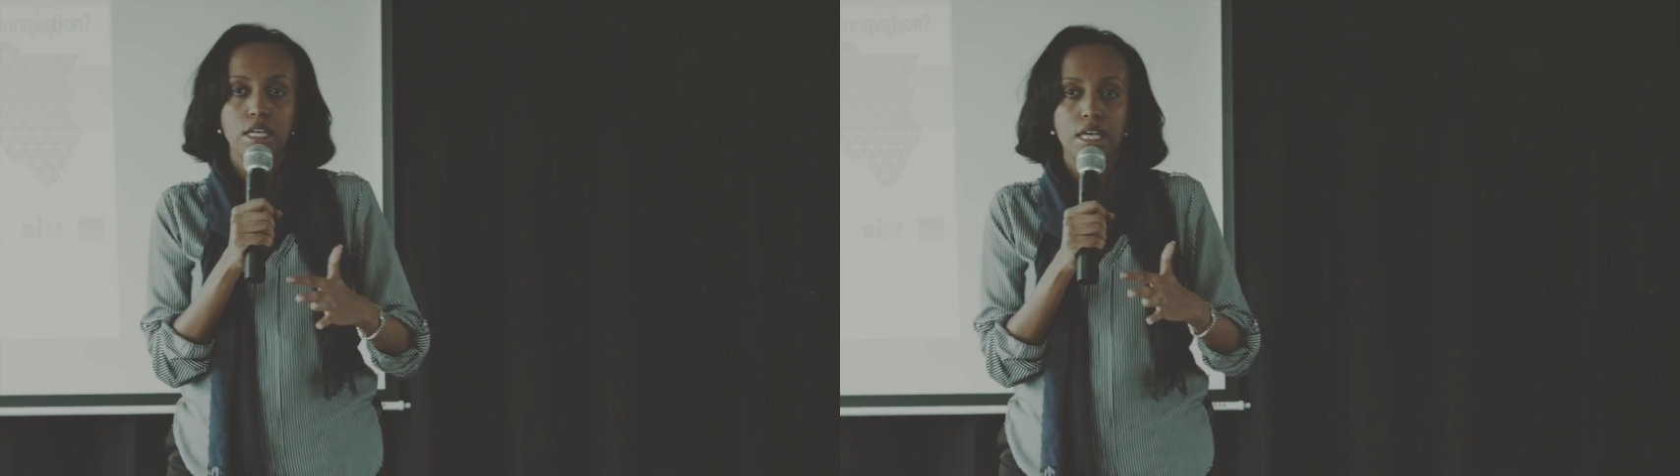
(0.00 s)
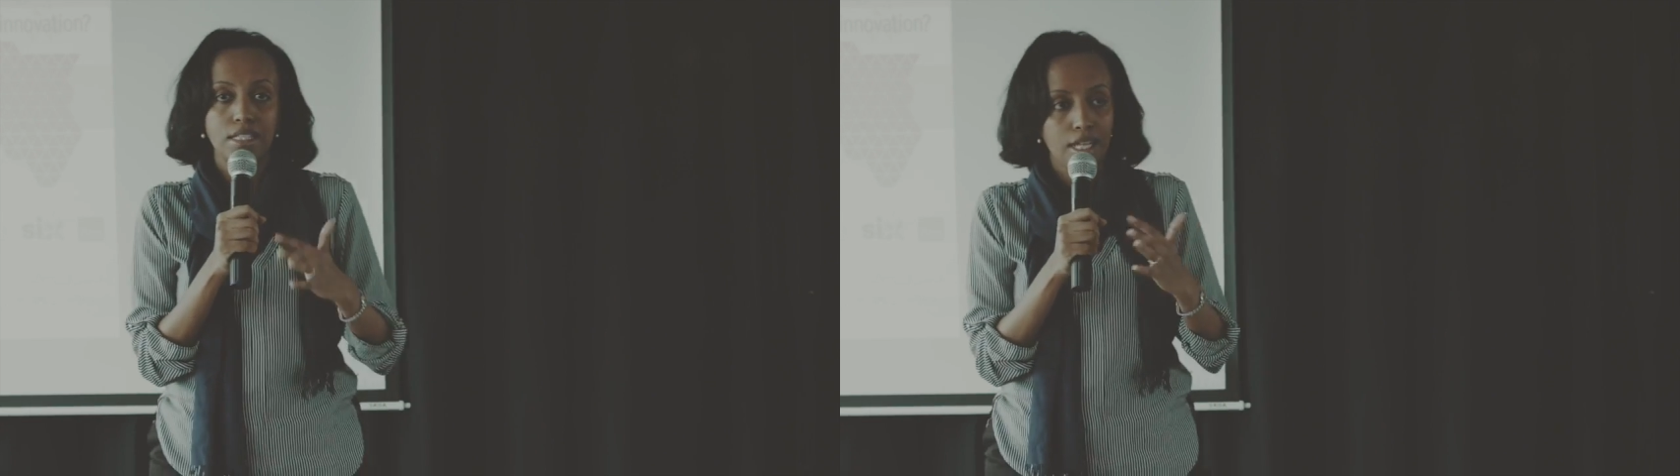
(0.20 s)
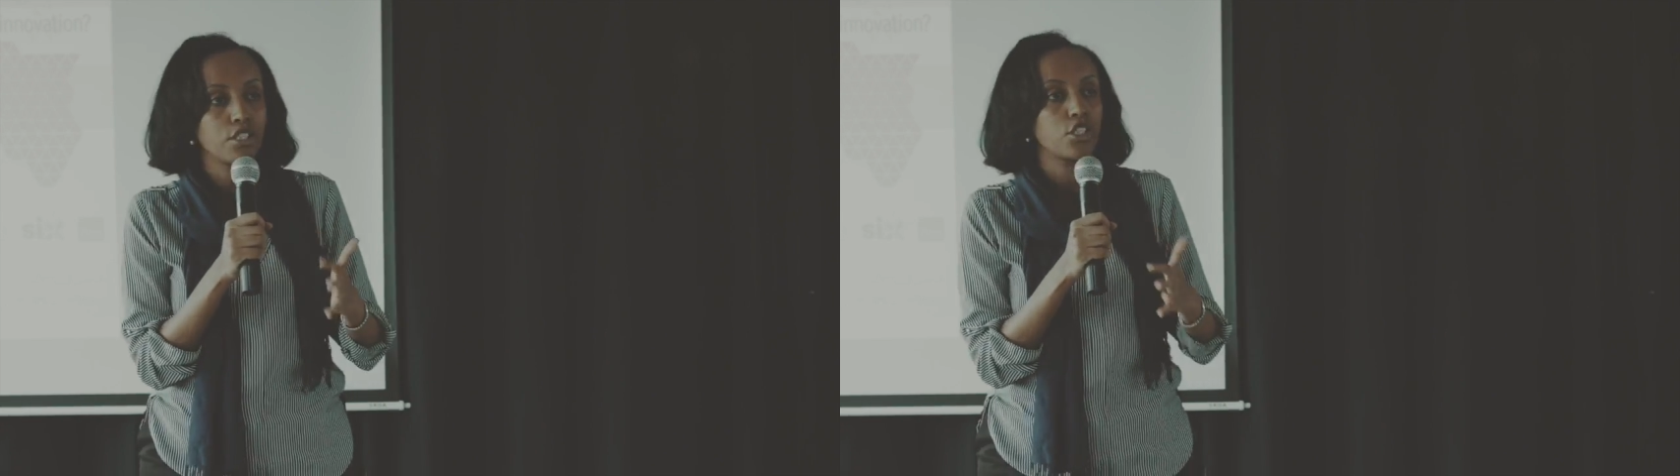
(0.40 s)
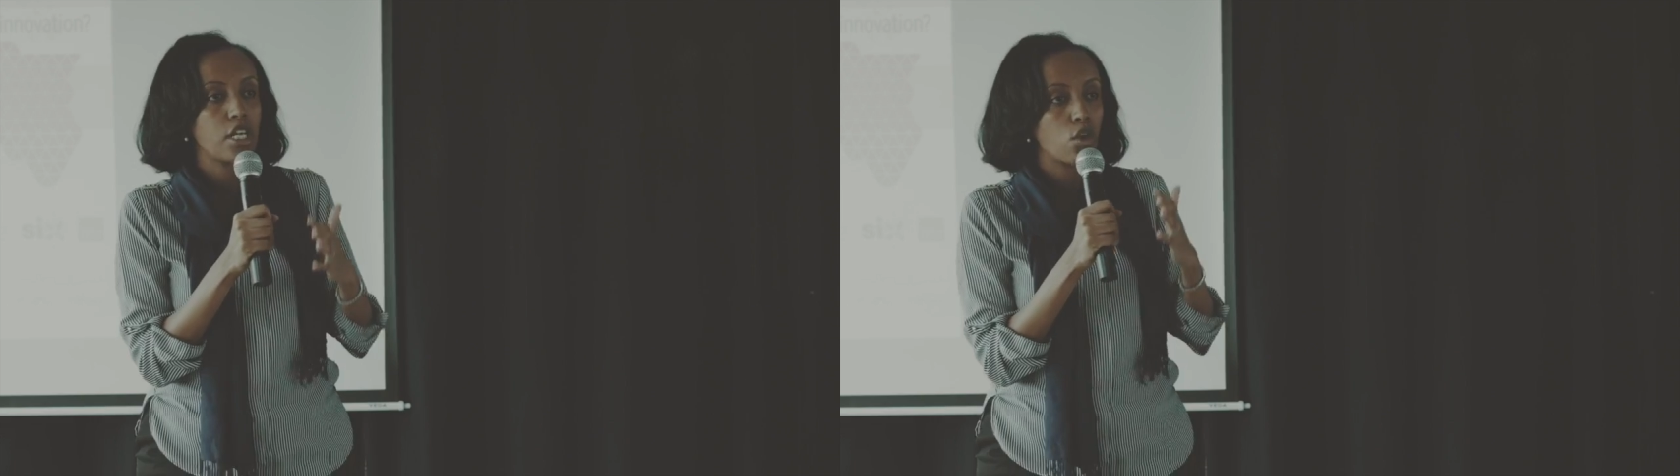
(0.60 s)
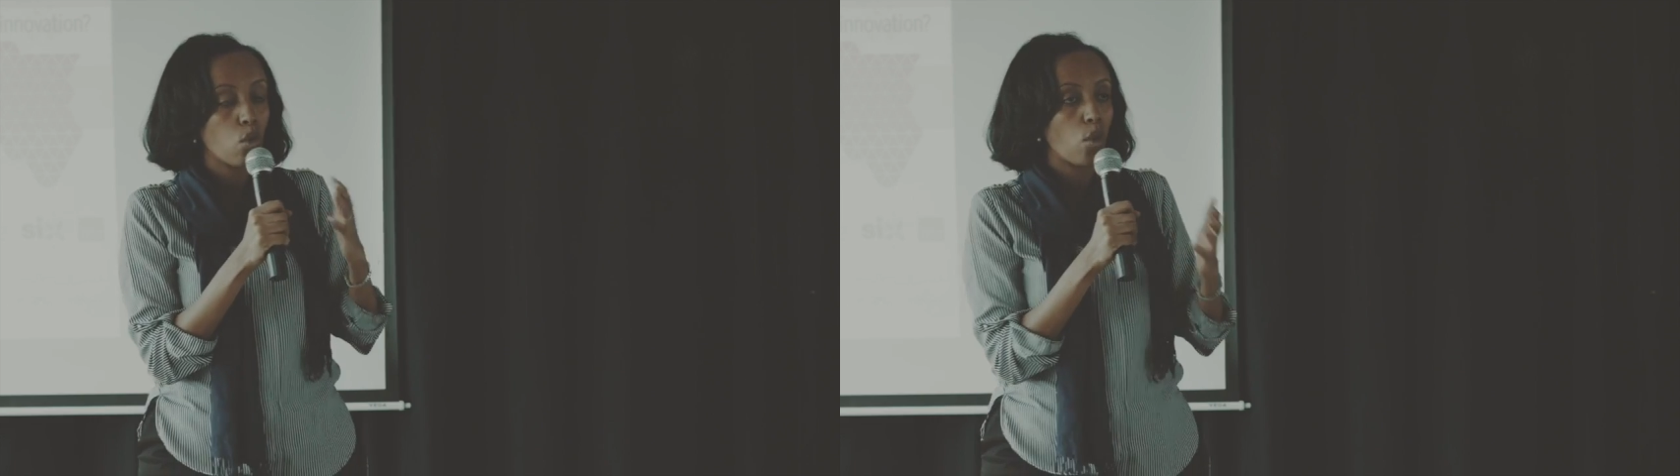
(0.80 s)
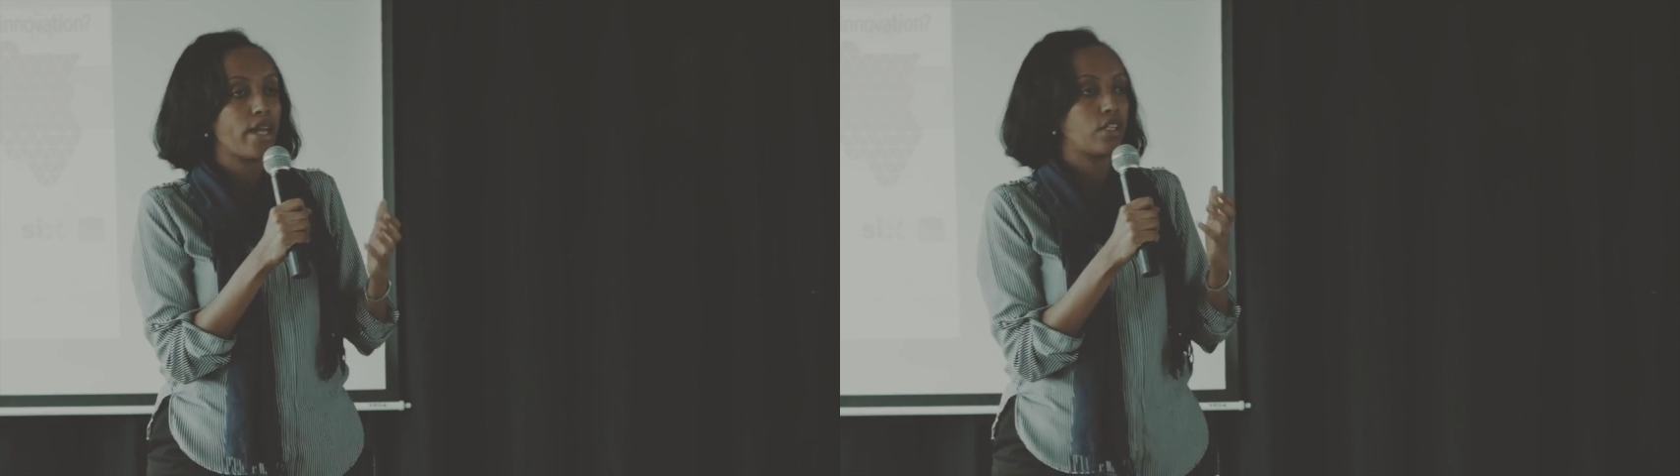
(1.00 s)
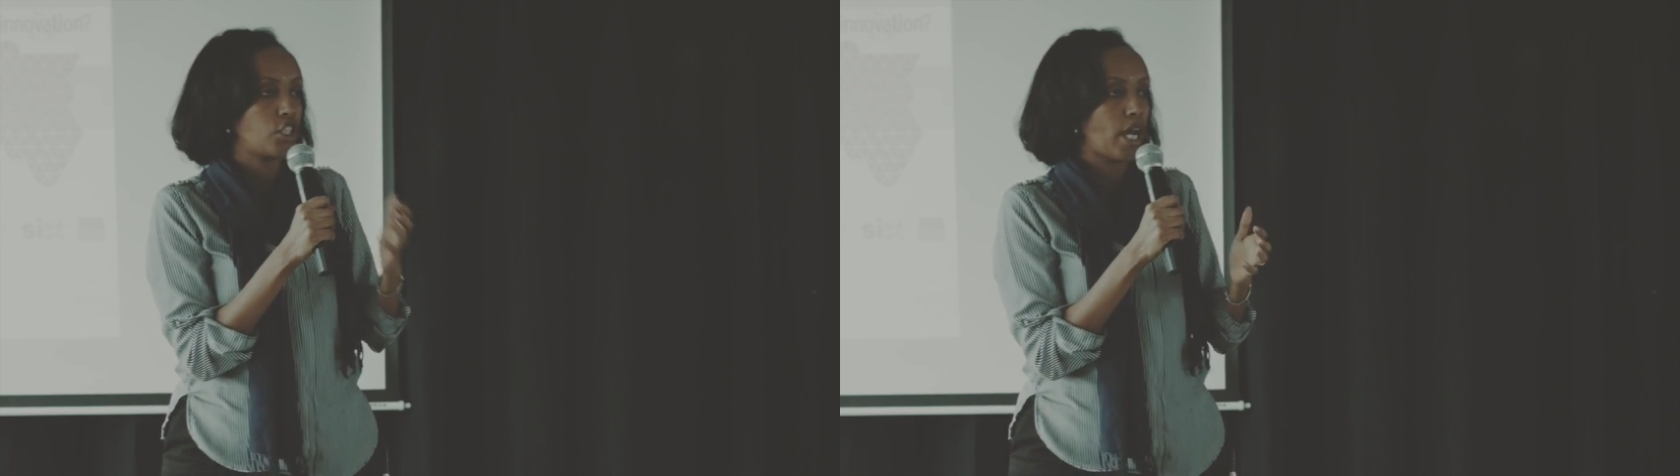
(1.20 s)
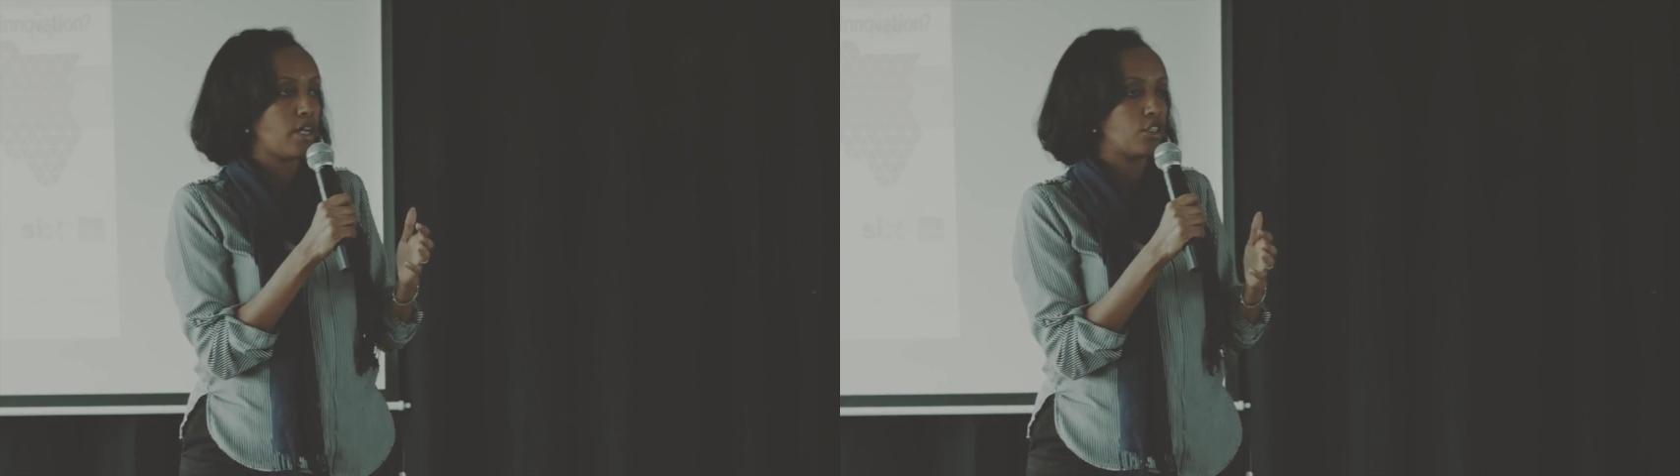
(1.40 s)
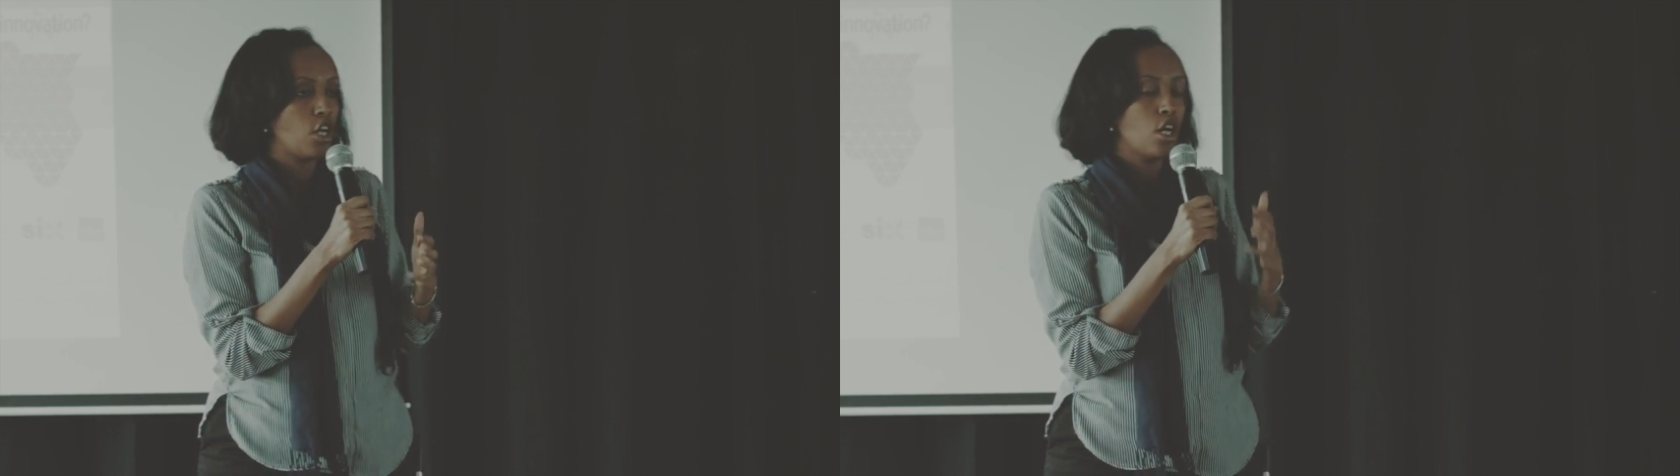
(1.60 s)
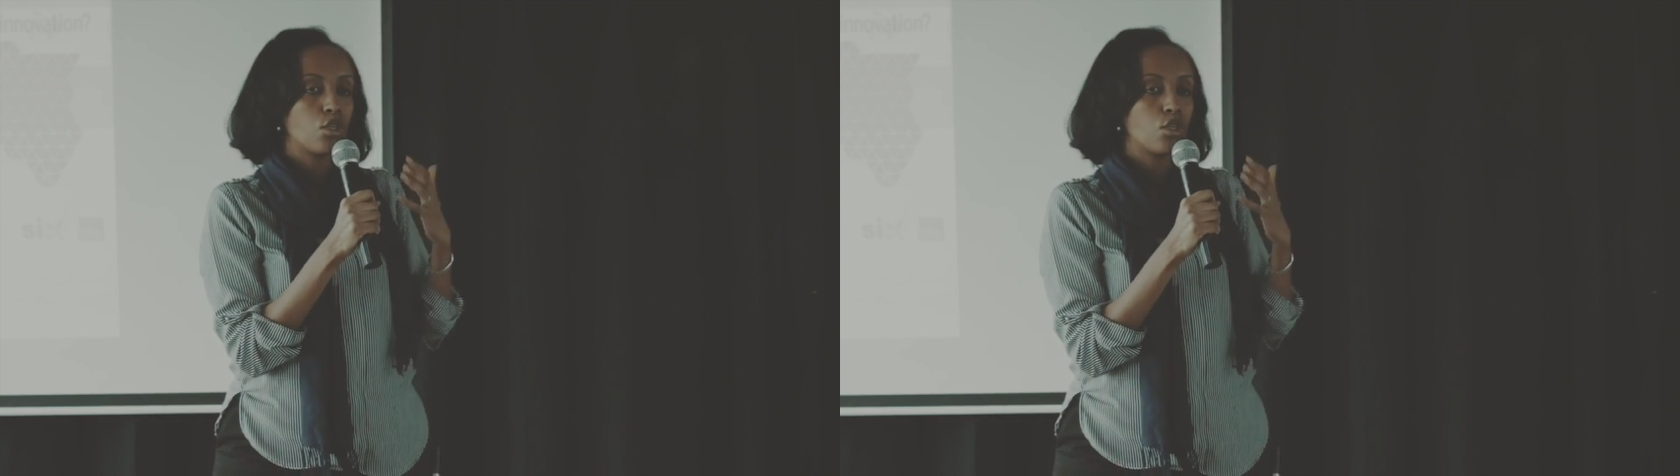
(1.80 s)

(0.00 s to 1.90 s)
it's actually quite a challenge